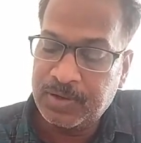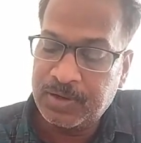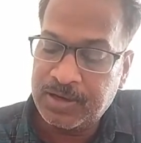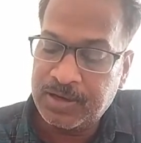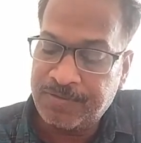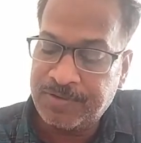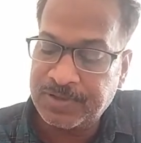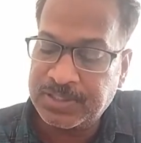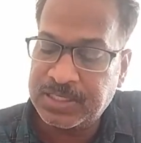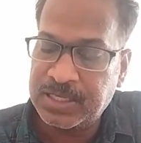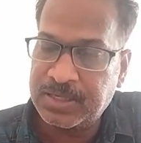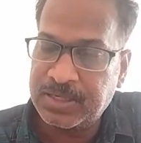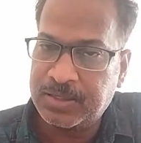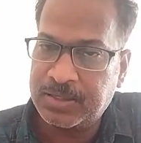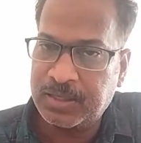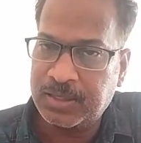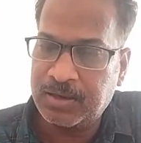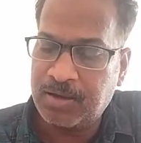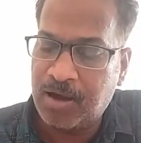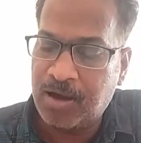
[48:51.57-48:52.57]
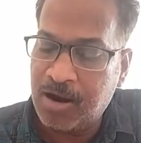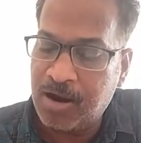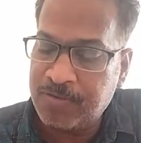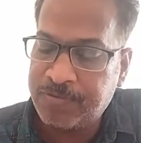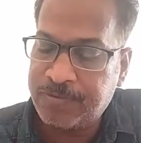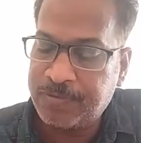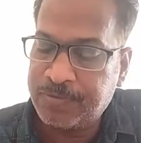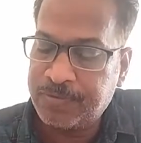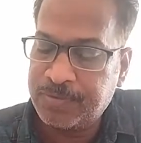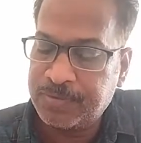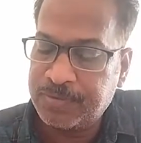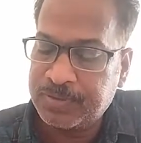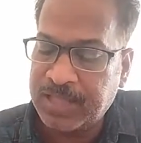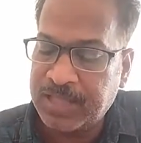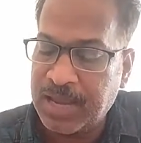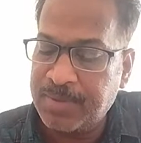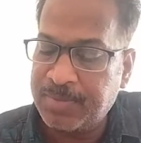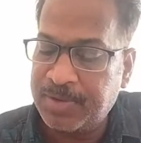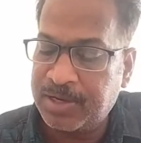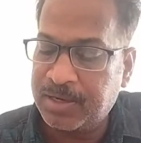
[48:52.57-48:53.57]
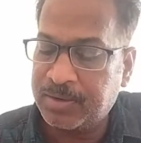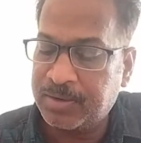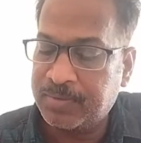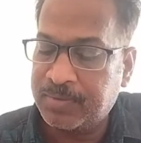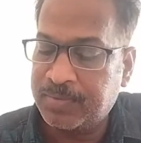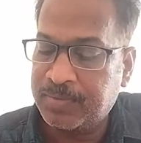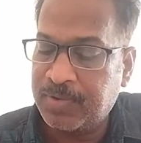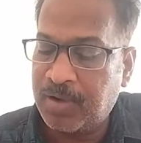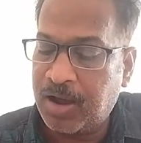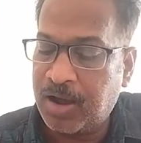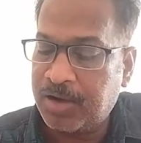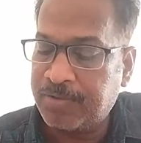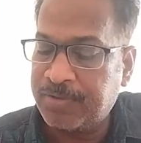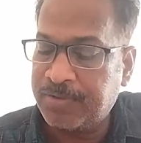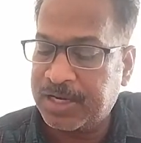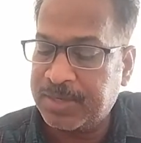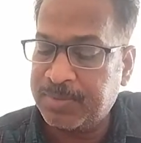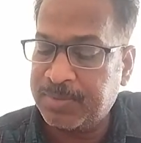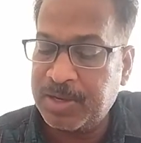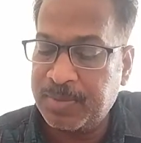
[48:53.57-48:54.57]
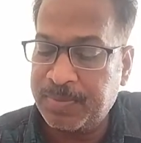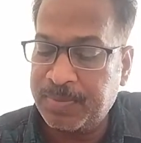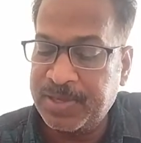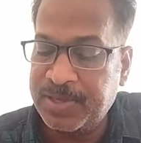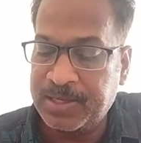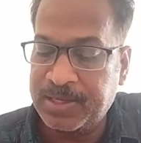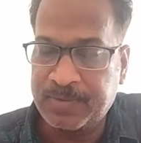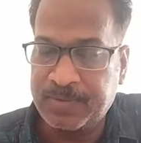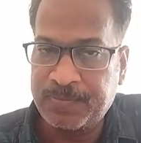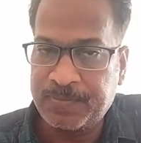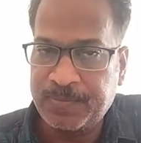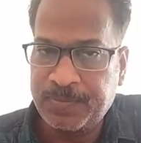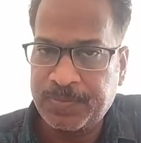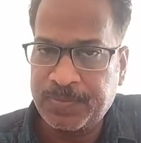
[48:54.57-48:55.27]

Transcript: deficiency of thiamine or vitamin B,